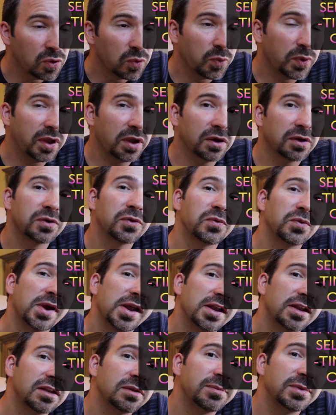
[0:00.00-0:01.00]
We are
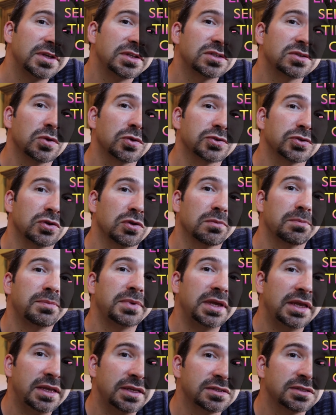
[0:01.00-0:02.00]
created to be social
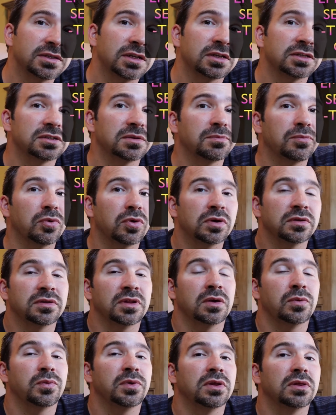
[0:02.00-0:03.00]
beings, and it's important
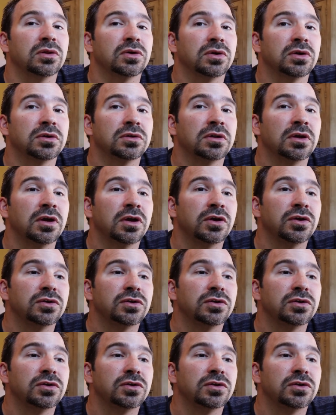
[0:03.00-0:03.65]
that we learn